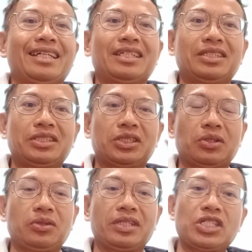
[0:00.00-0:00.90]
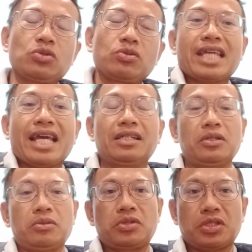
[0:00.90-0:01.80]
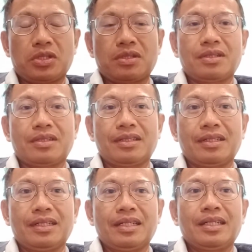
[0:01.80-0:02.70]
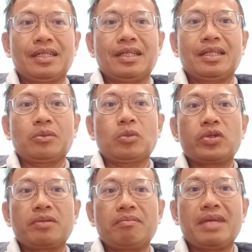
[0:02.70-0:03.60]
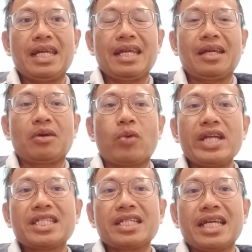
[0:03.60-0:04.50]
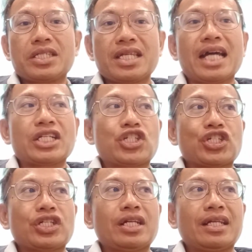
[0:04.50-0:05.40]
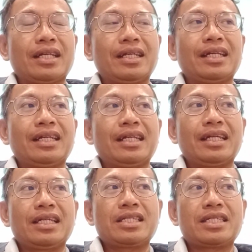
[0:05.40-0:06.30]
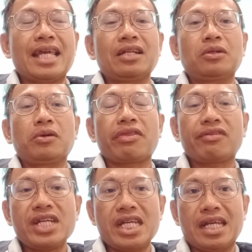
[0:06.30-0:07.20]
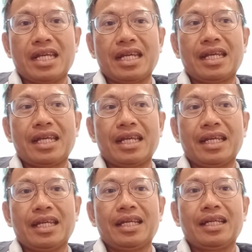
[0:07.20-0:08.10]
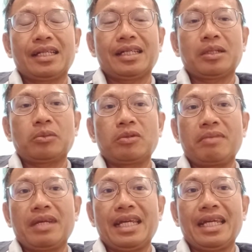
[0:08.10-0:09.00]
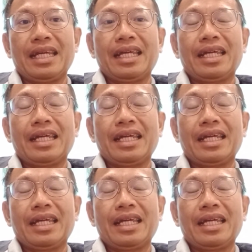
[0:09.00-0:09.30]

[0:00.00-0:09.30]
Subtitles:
So the two CLOs would be weighted as such. CLO 3 would be